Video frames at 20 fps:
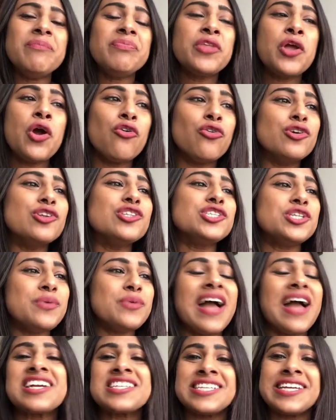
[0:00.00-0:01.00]
Or do you
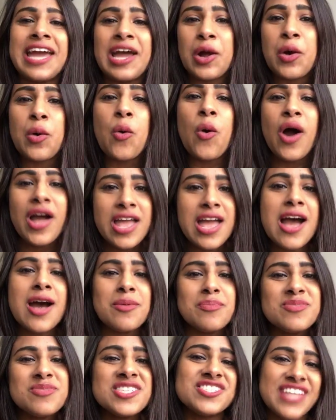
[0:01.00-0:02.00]
actually get quite
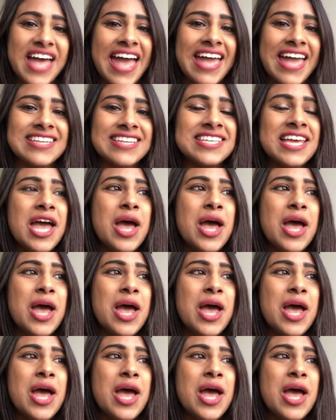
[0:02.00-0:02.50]
upset?